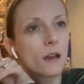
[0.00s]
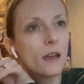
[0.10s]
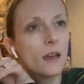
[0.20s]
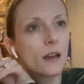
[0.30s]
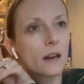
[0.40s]

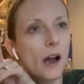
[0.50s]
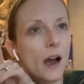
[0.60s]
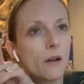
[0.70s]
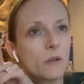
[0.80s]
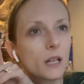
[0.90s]
and
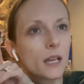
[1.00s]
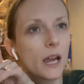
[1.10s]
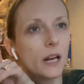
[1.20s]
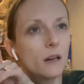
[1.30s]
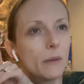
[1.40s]
I really
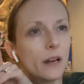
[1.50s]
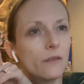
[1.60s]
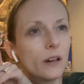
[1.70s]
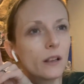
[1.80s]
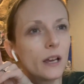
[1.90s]
hated My
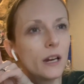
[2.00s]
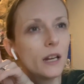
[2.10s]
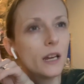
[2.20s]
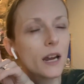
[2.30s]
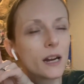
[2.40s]
Fair
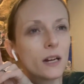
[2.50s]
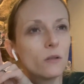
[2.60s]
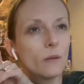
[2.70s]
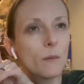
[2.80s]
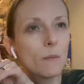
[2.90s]
Lady, and I
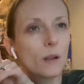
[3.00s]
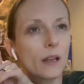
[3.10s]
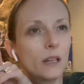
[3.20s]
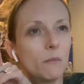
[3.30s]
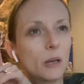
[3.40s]
don't remember
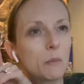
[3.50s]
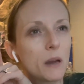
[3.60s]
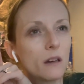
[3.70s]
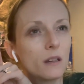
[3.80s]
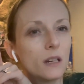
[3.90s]
liking
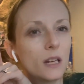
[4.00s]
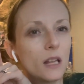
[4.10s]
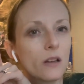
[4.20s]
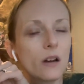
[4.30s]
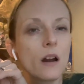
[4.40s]
Pygmalion
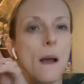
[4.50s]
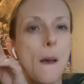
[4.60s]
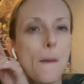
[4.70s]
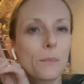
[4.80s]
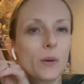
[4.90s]
either,
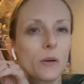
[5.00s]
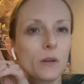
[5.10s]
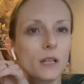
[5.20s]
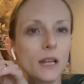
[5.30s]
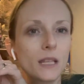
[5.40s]
but I
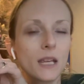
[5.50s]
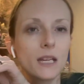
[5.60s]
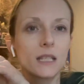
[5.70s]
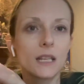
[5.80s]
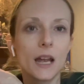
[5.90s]
really like
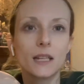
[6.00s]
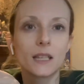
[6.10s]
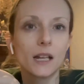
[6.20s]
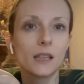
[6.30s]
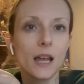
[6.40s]
this. It's
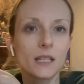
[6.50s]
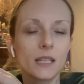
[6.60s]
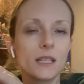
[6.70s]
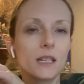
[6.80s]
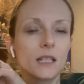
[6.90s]
like less
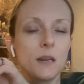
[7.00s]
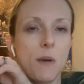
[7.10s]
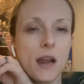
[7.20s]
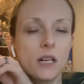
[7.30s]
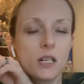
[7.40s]
than 60
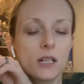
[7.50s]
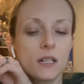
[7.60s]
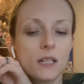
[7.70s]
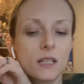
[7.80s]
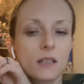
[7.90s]

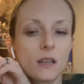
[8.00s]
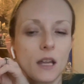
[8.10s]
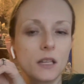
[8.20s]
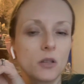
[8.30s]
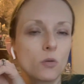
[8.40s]
pages.
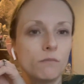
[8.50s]
It's